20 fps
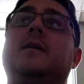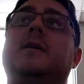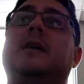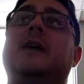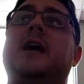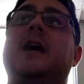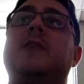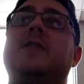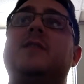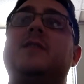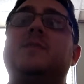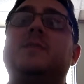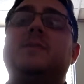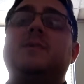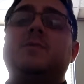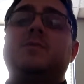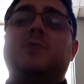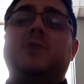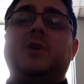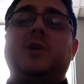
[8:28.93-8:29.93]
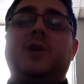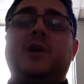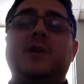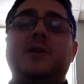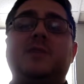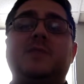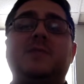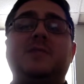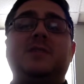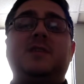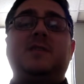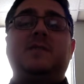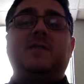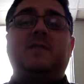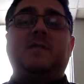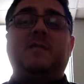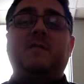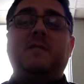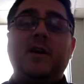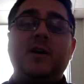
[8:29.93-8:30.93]
I have experience working on a
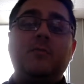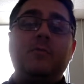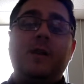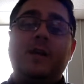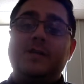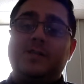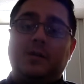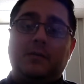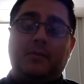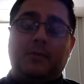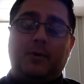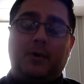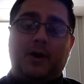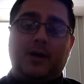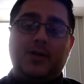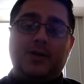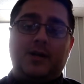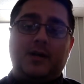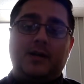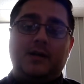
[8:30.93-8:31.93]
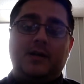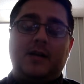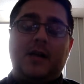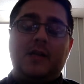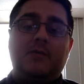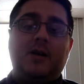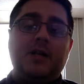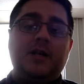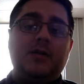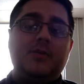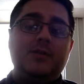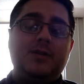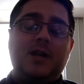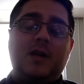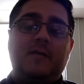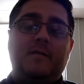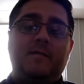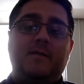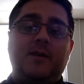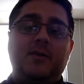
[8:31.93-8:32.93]
specific fundraising project, and I might use
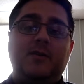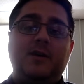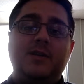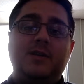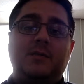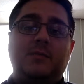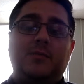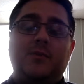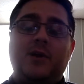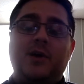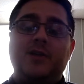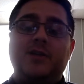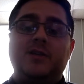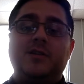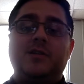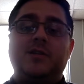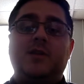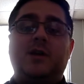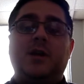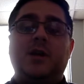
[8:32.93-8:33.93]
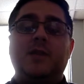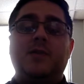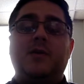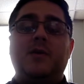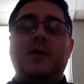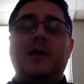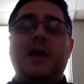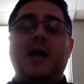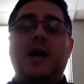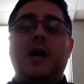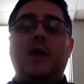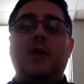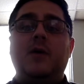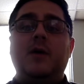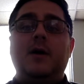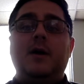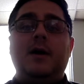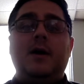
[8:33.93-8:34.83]
that fundraising project to talk about how